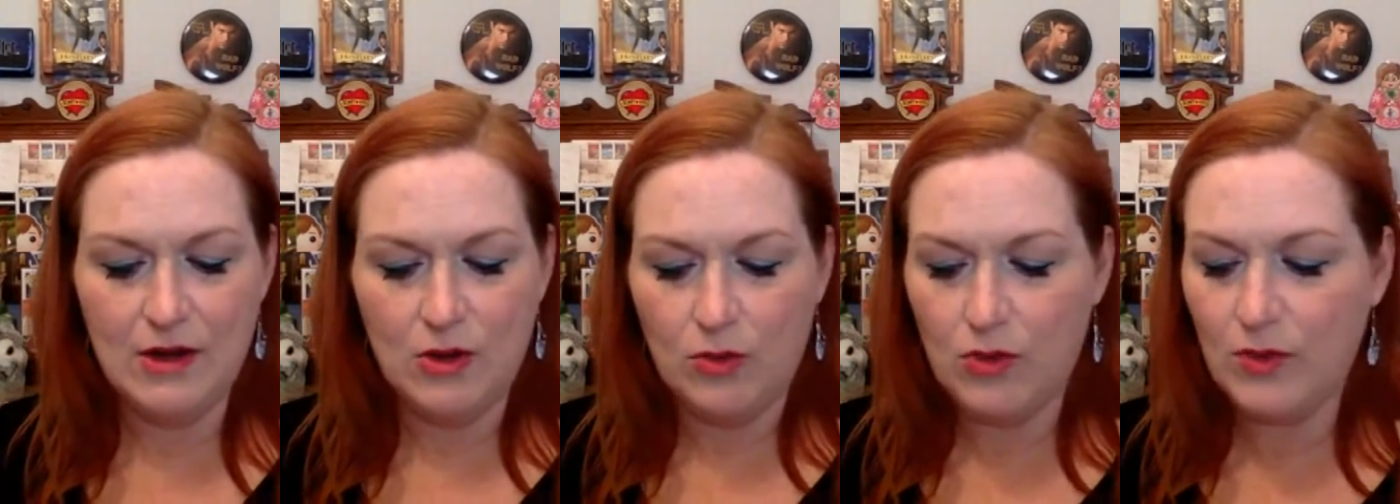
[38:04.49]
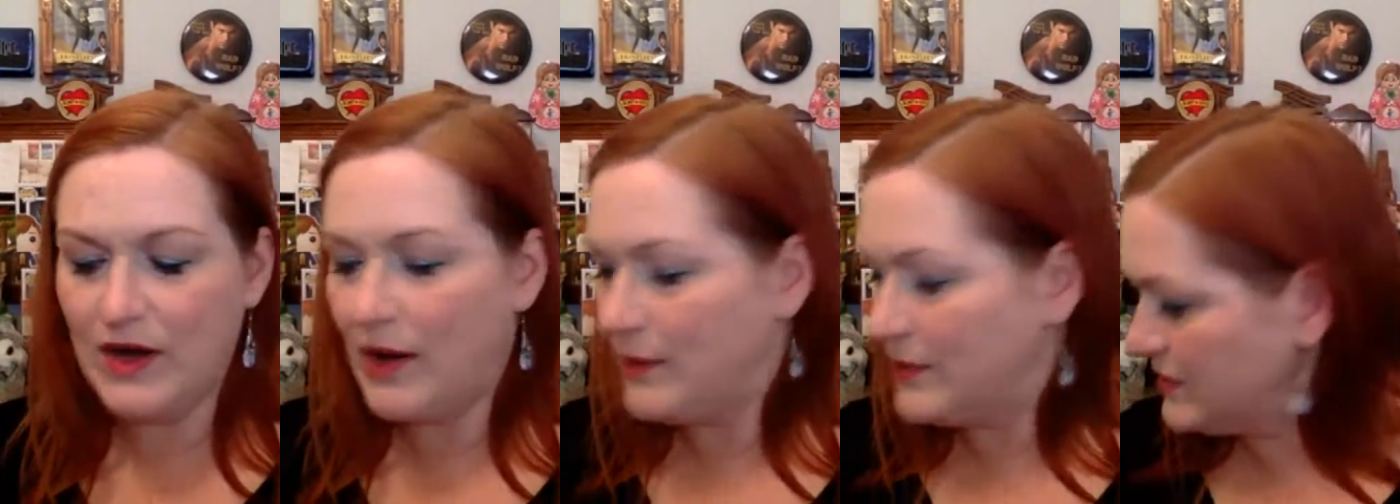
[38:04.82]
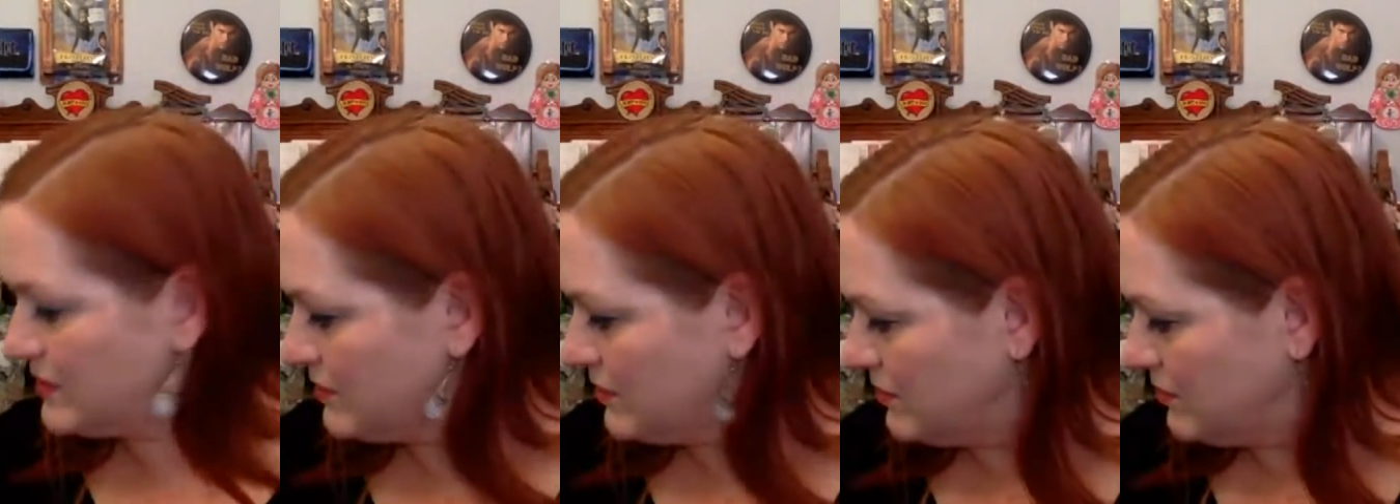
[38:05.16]
Well, when I was
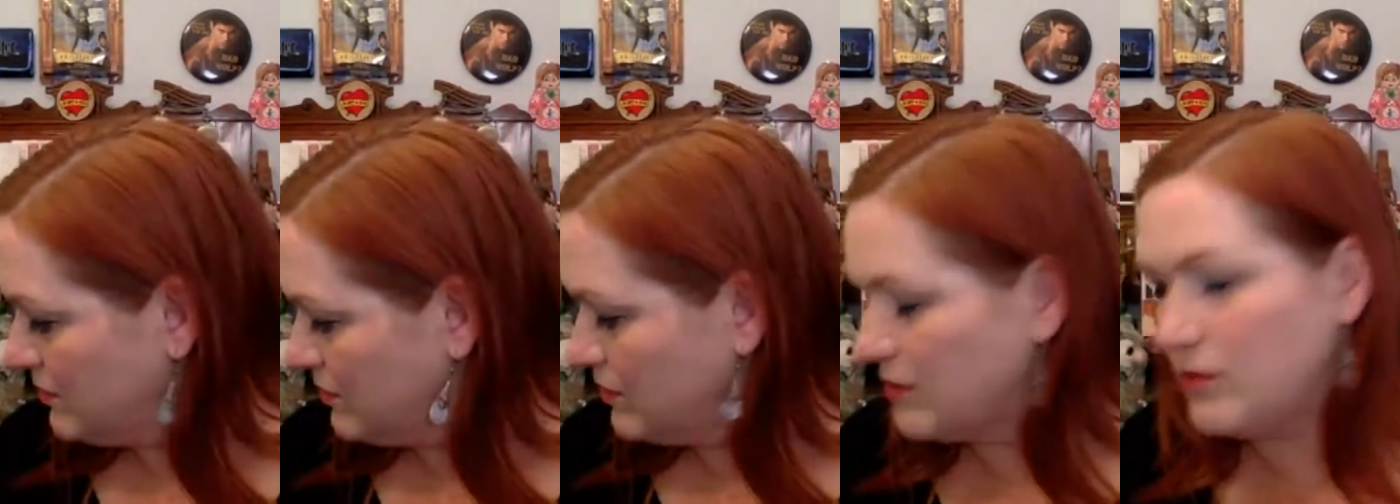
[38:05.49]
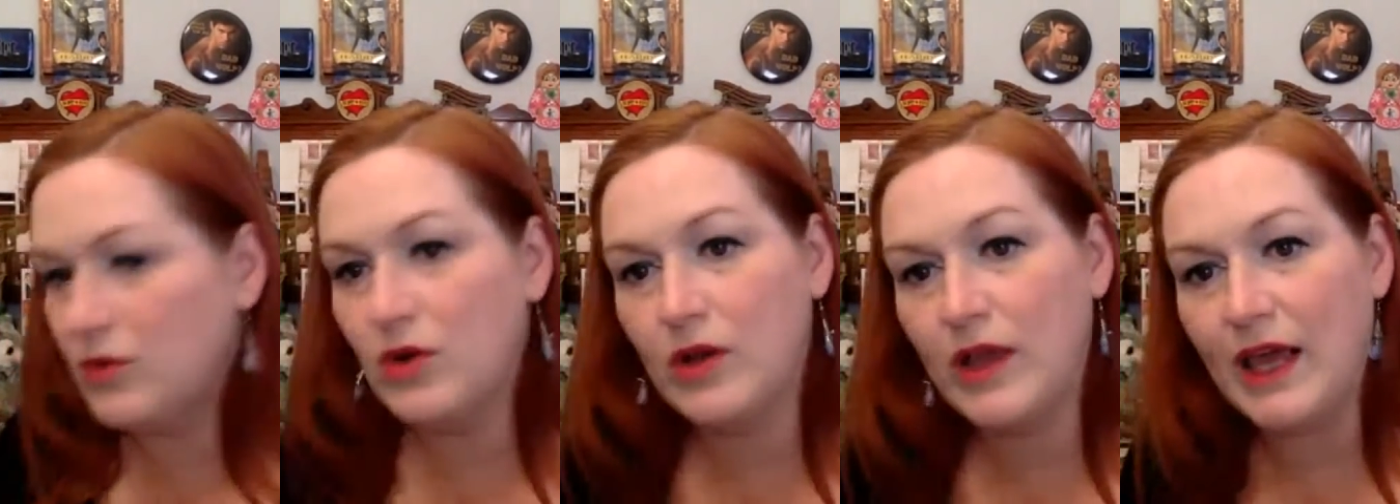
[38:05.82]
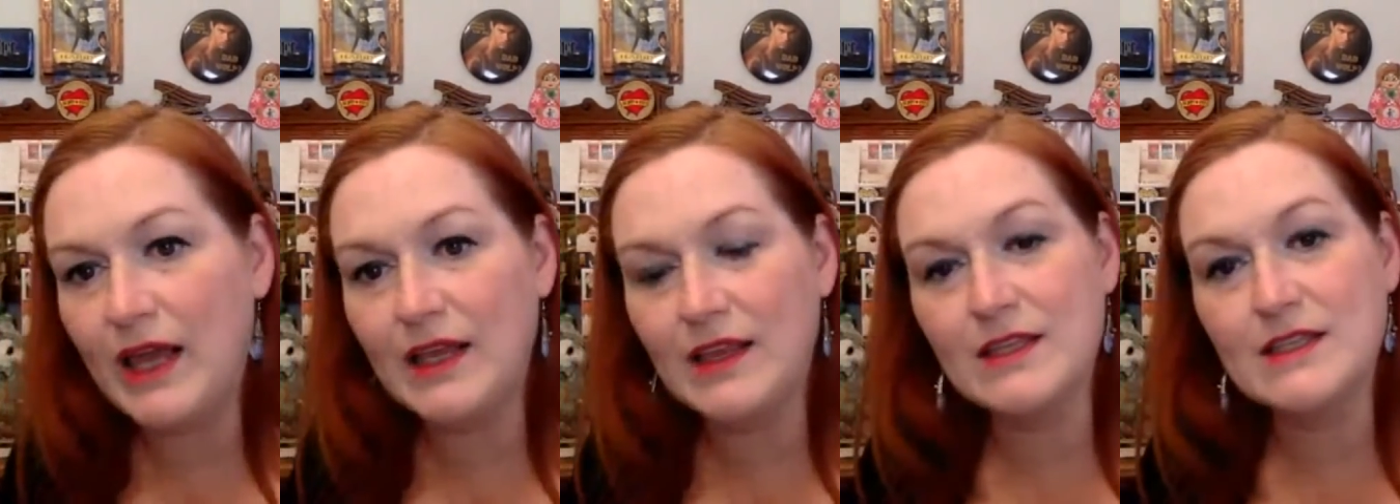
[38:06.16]

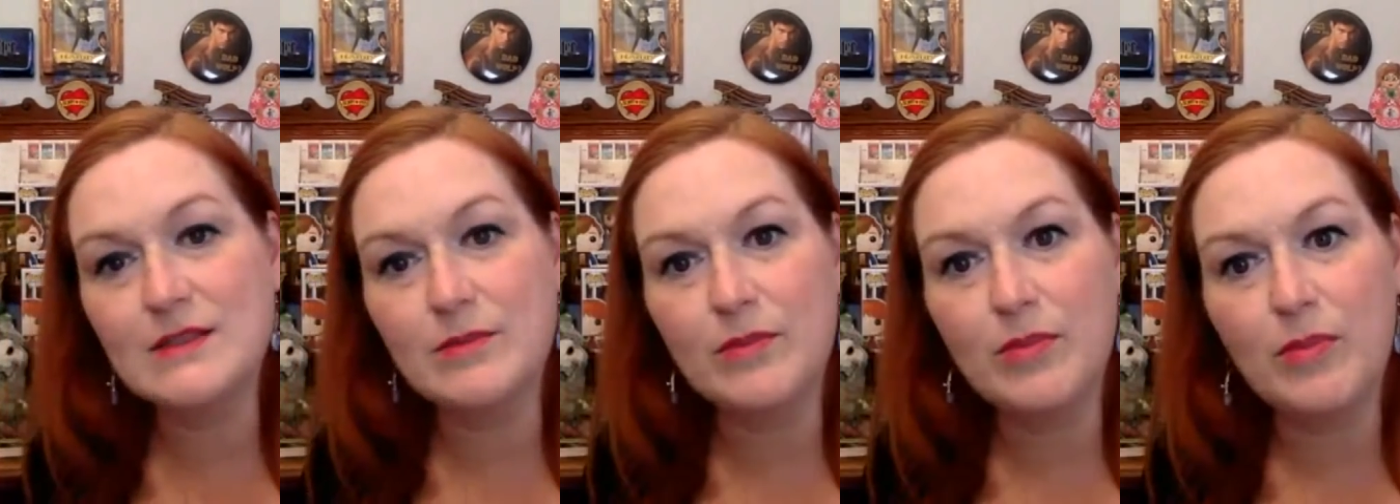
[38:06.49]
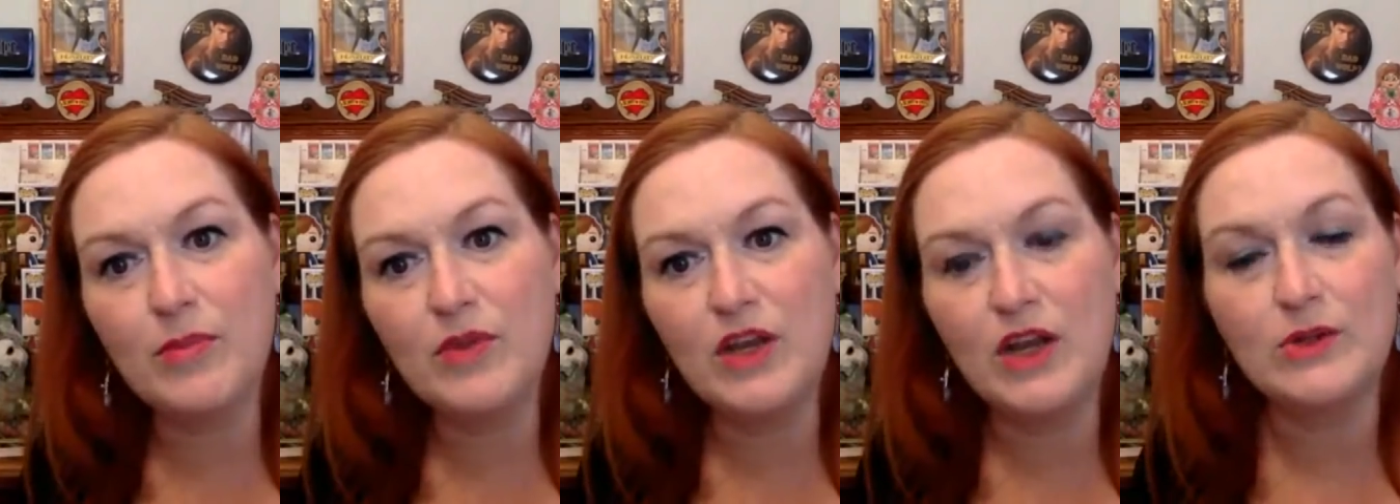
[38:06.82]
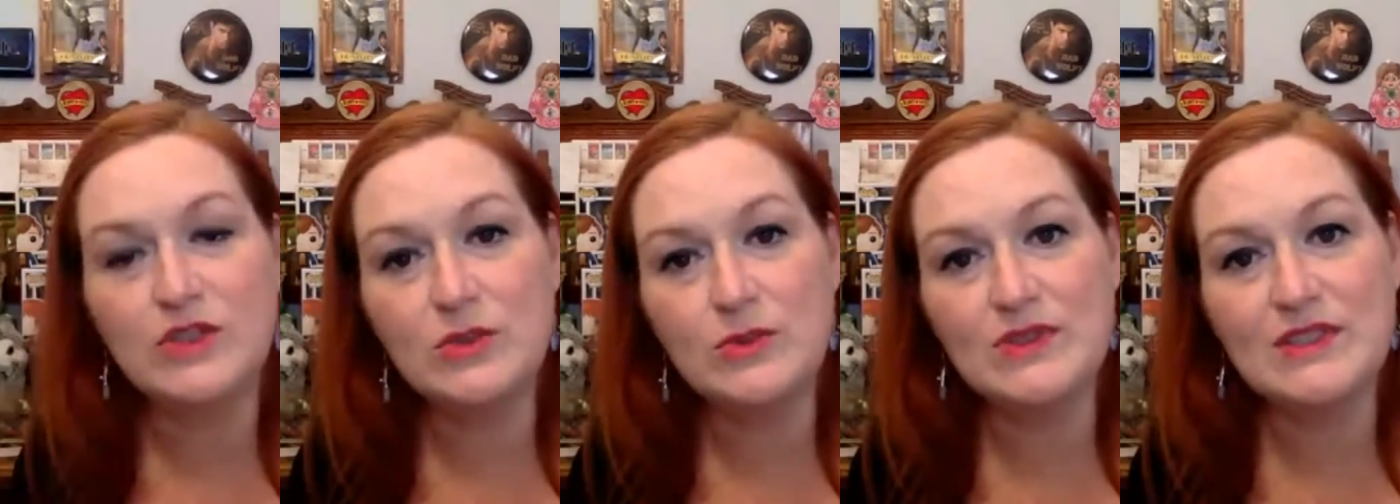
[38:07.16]
getting this, you know,
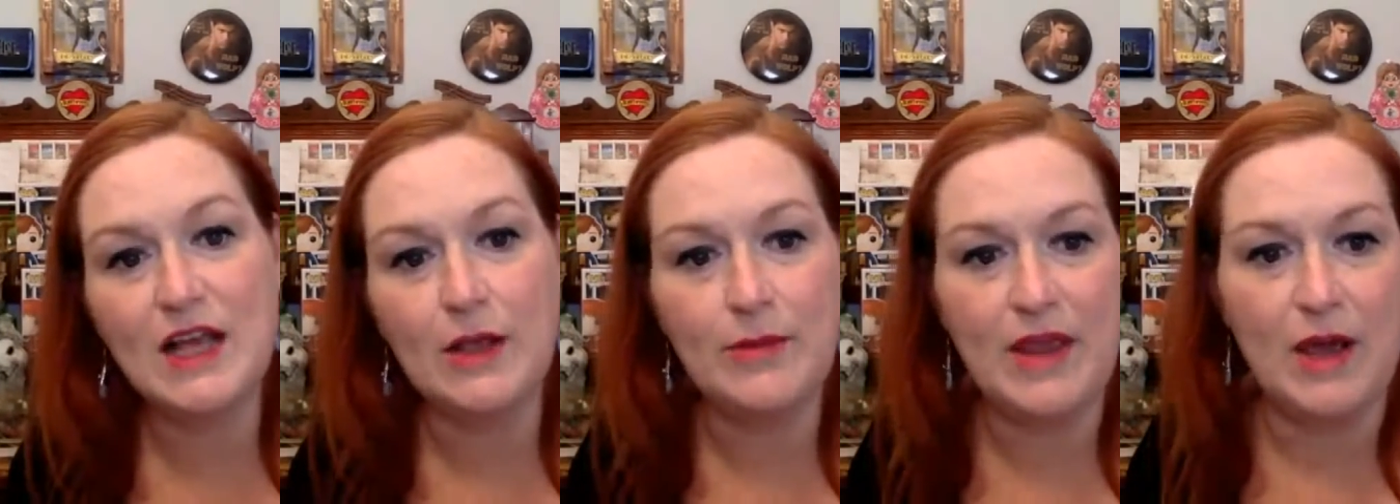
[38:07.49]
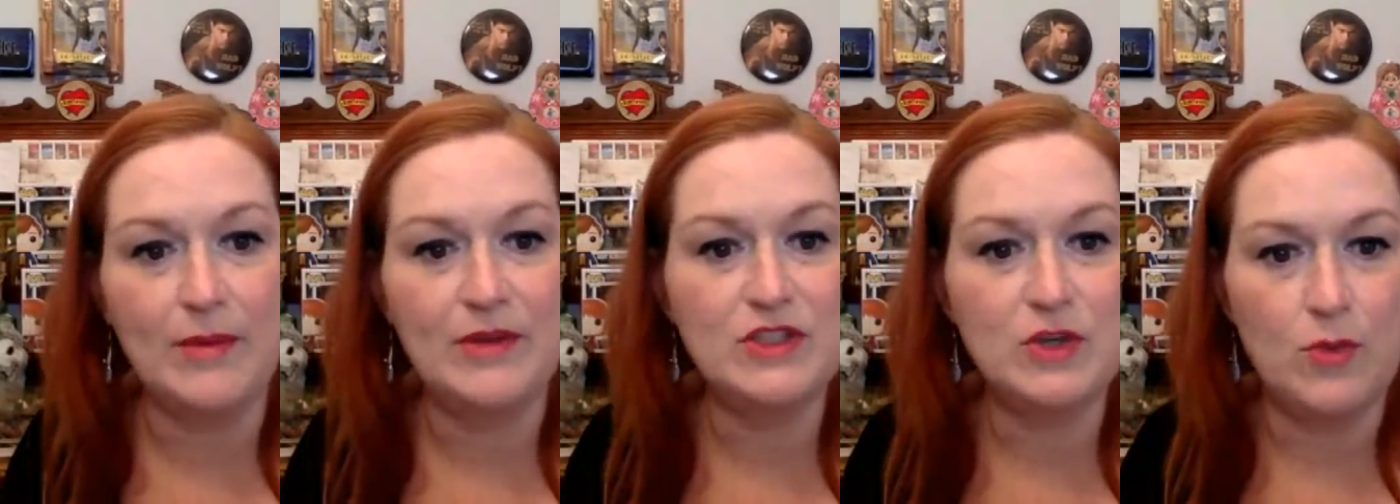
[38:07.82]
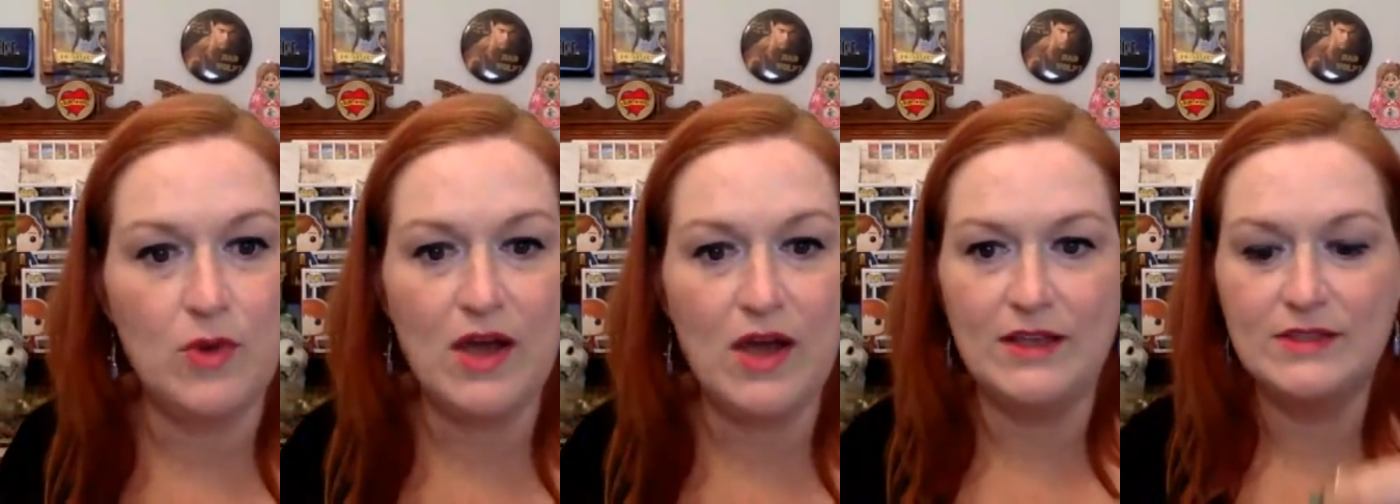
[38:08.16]
she was telling me how much it
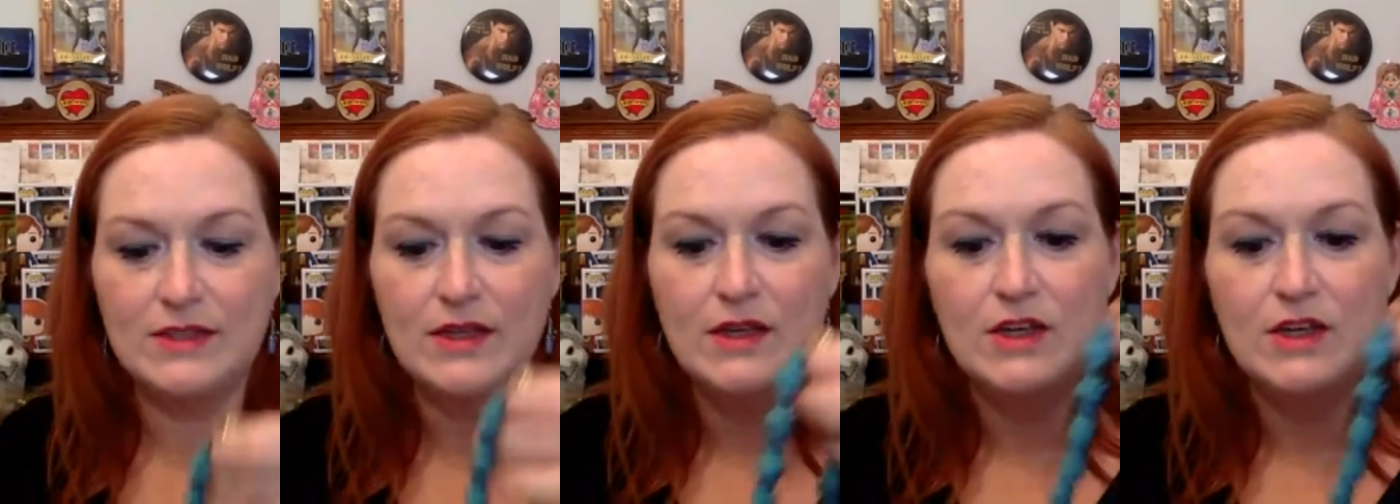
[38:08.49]
was.